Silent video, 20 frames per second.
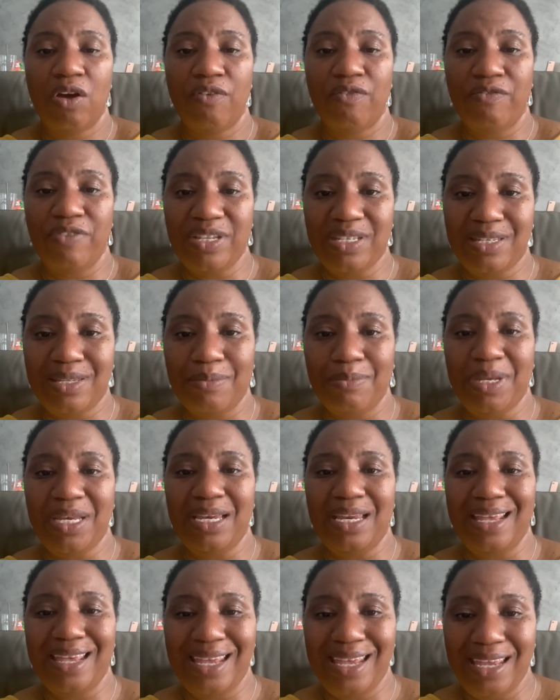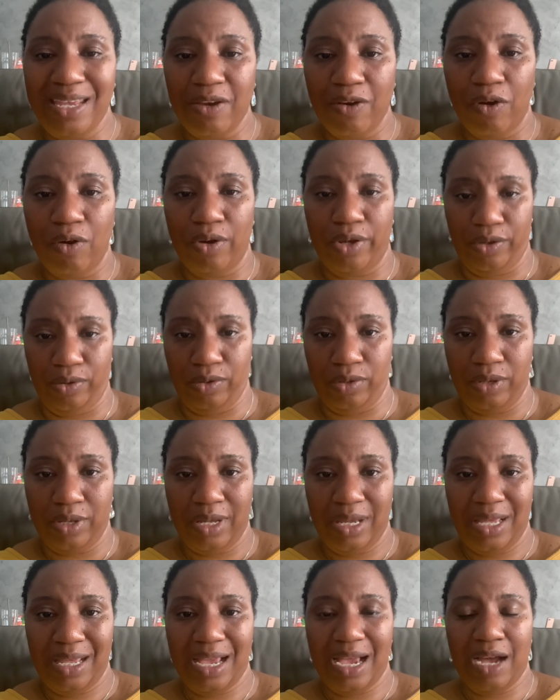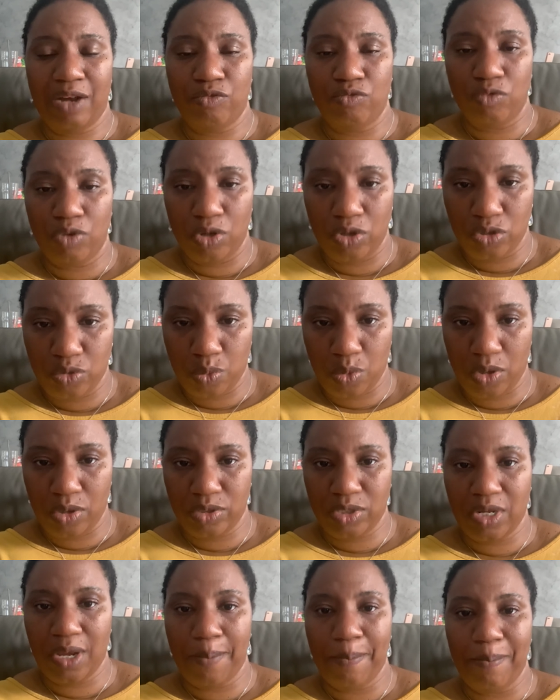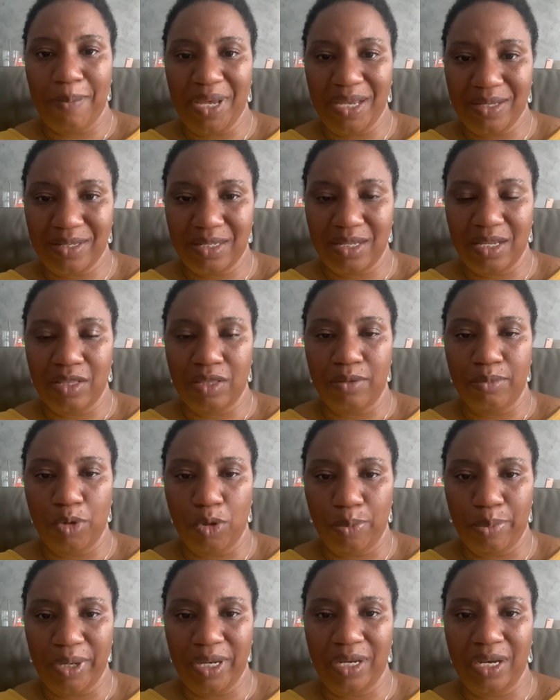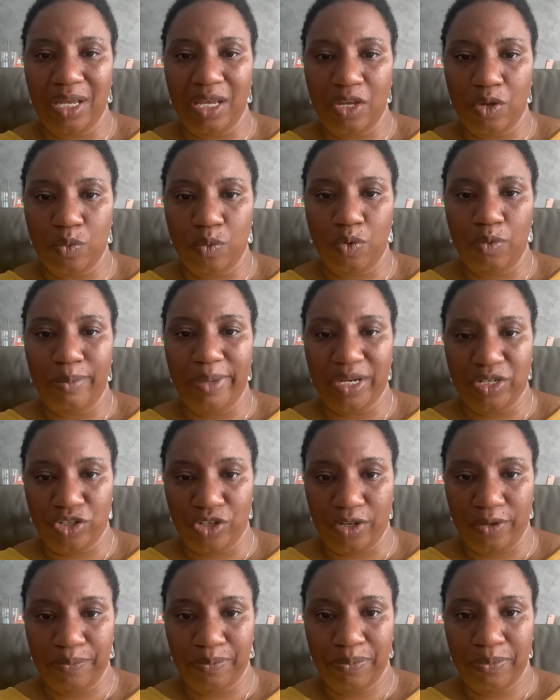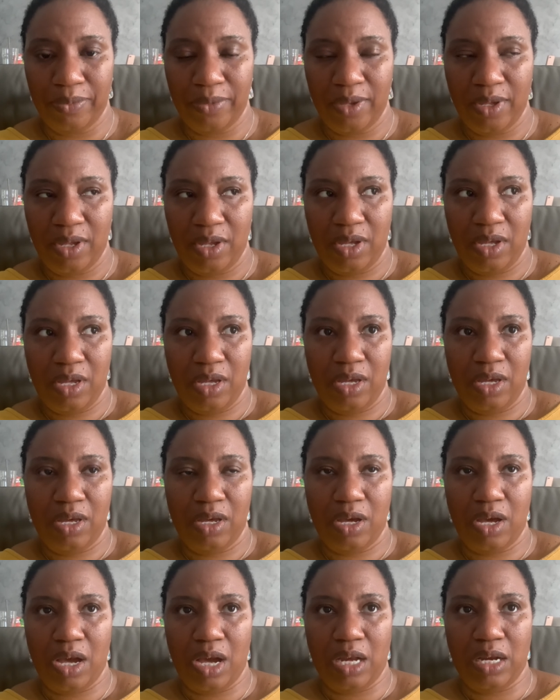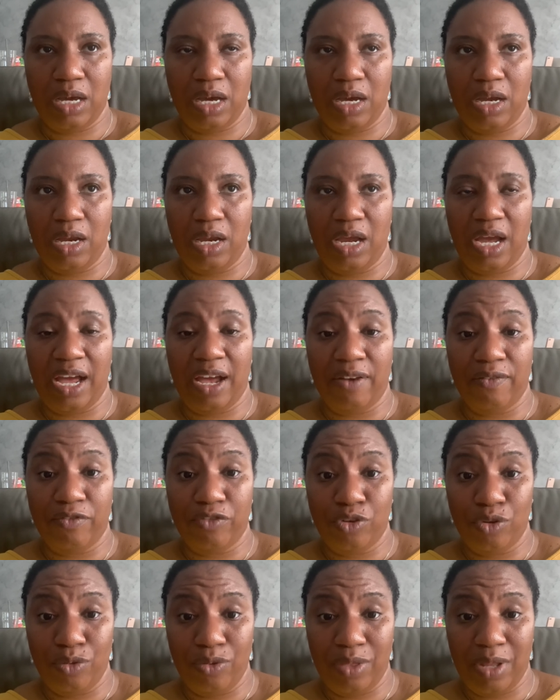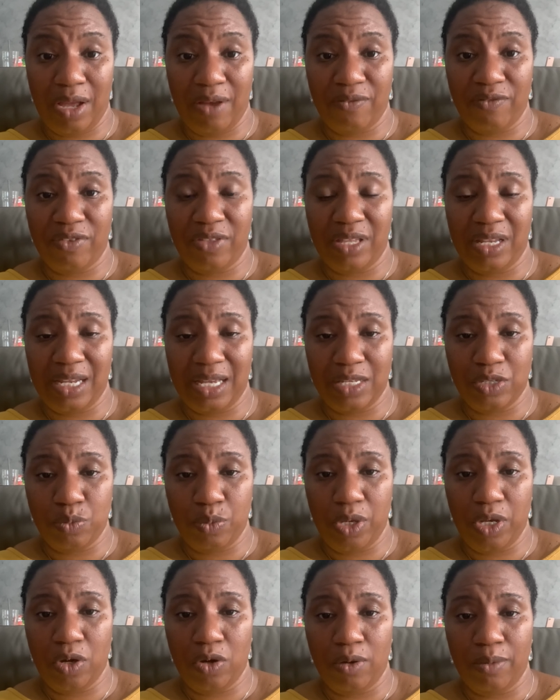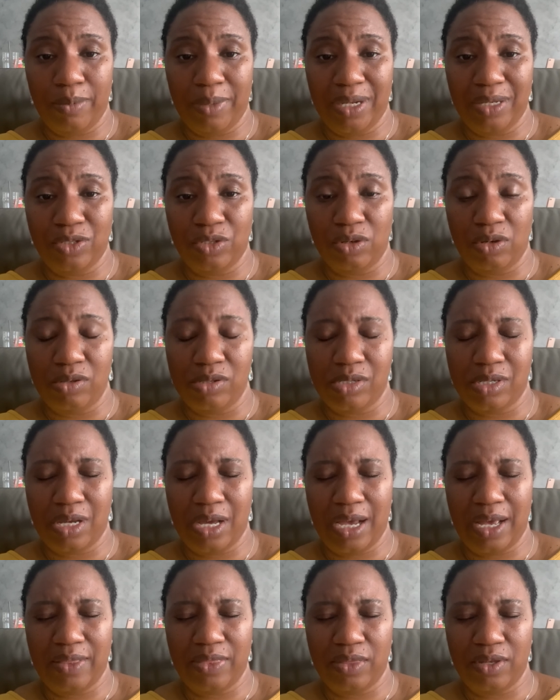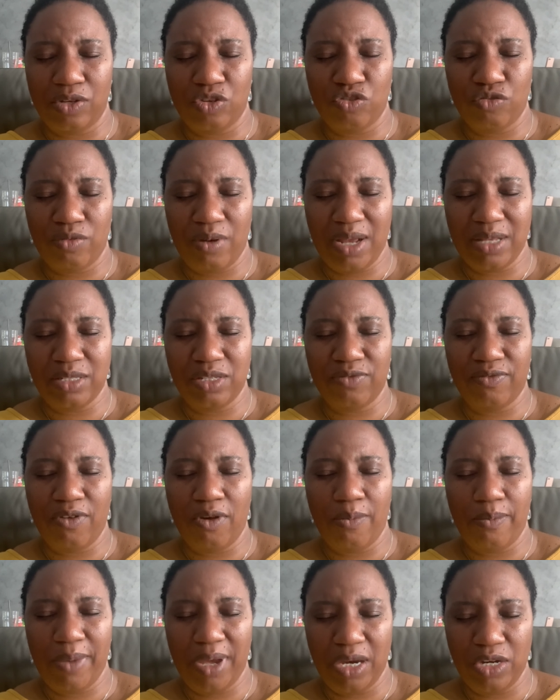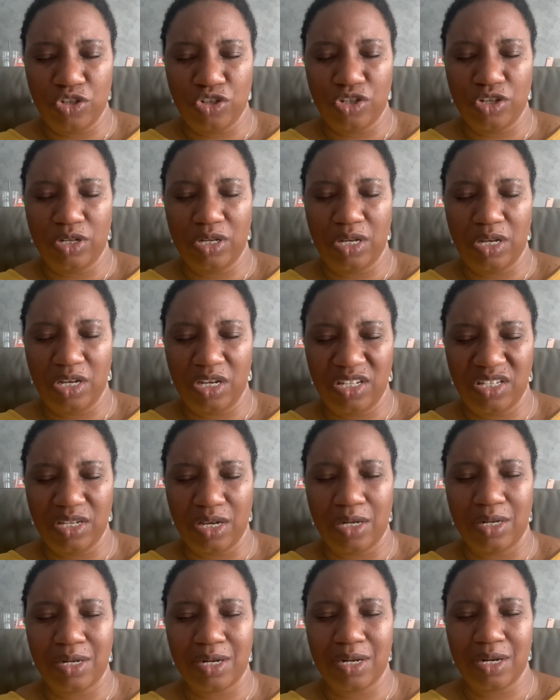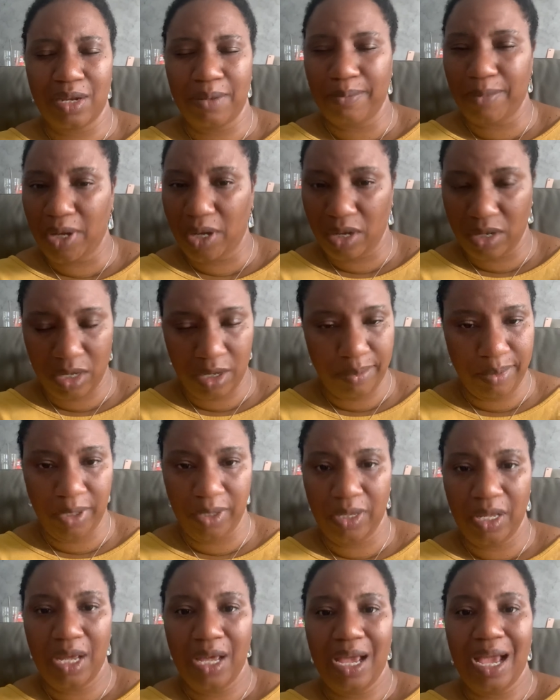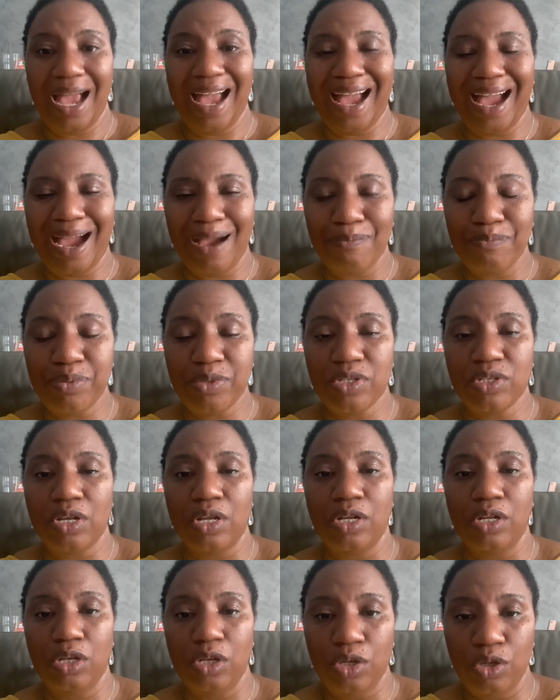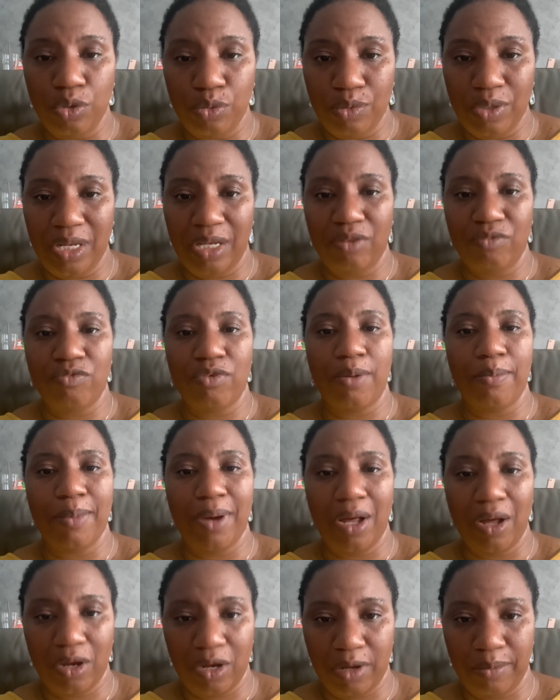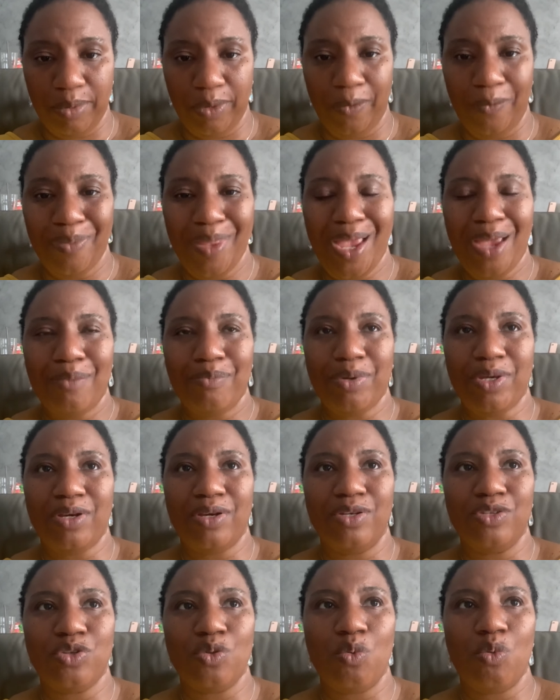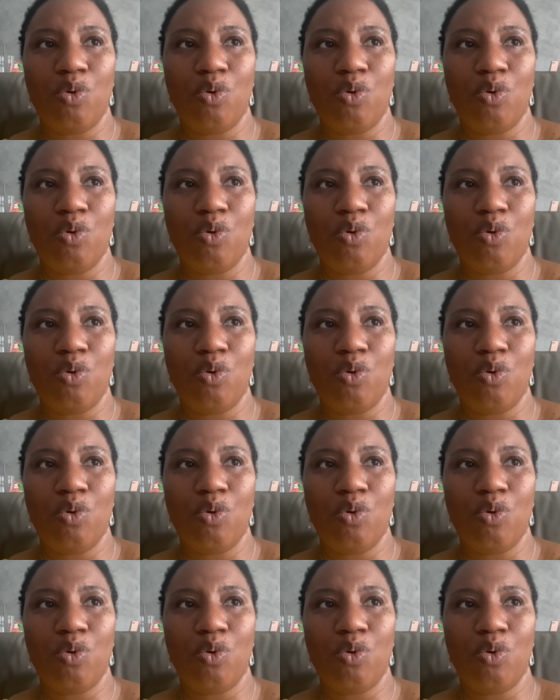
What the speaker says: vitamin E oil and rose water, mixing them up in equal measure. And I have done that for the last week on my daughter, and the transformation is remarkable. Absolutely remarkable, because